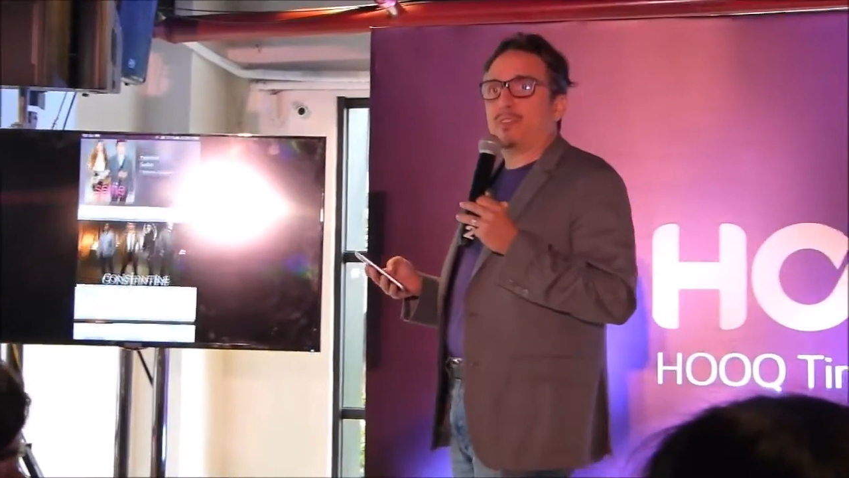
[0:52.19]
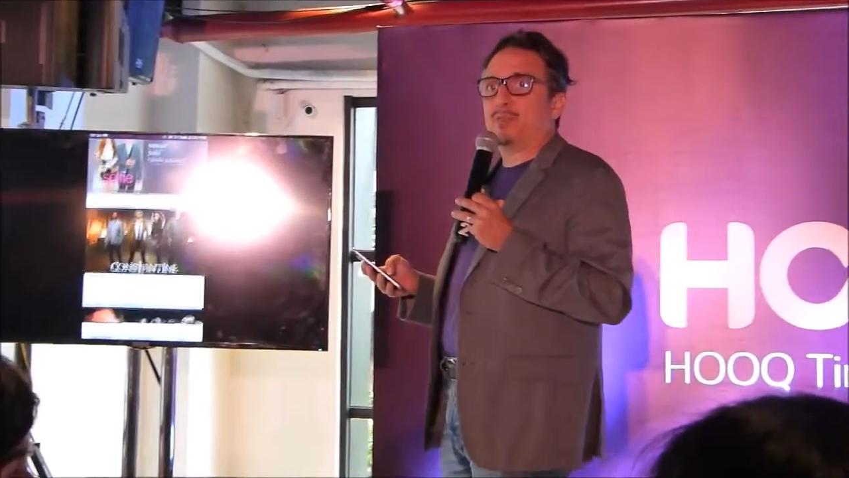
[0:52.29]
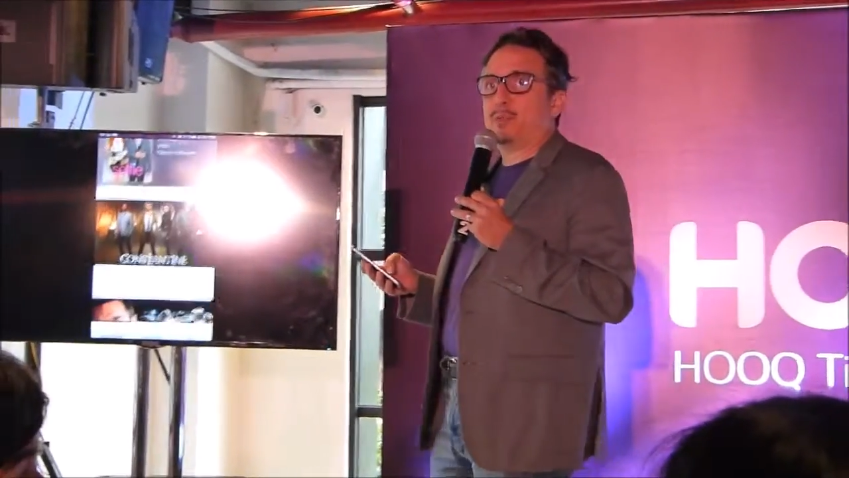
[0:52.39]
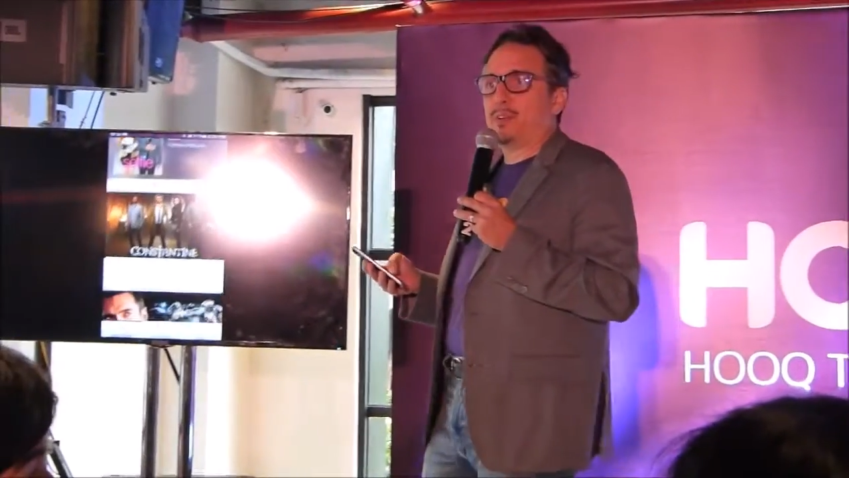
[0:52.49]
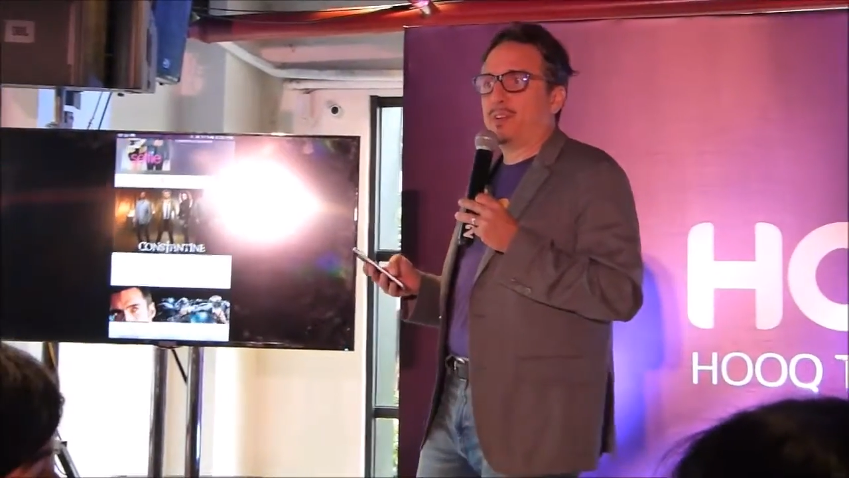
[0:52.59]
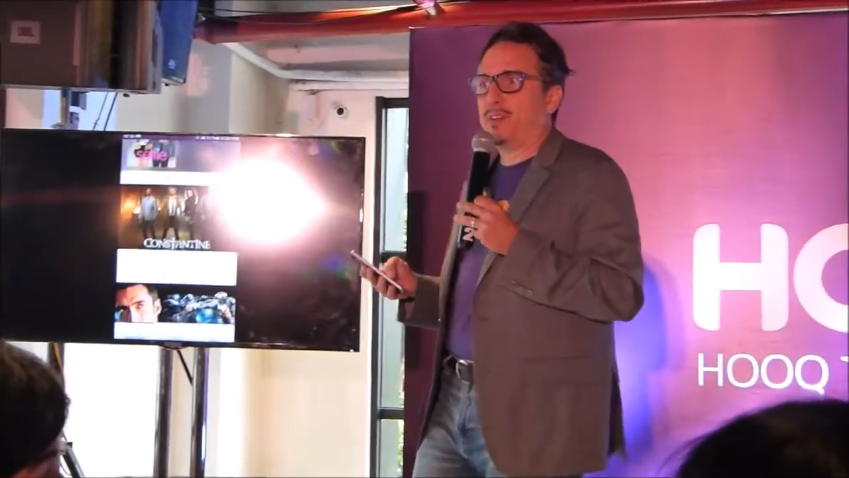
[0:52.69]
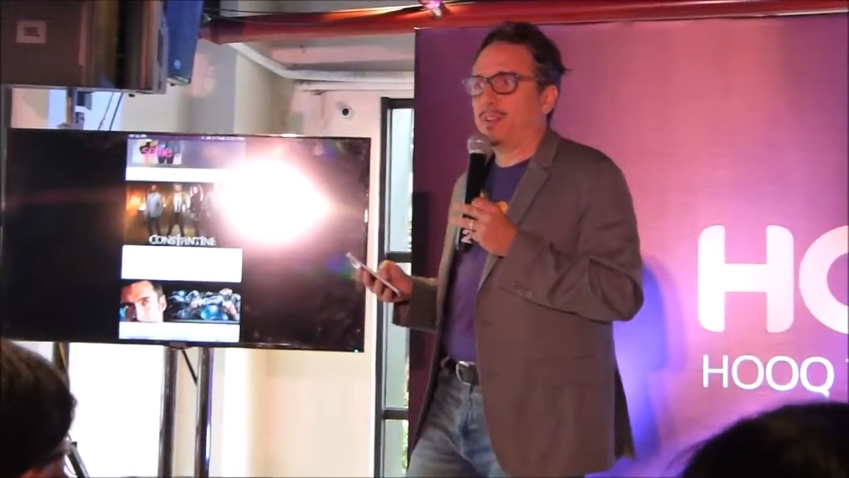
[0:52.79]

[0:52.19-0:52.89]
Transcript: Facebook.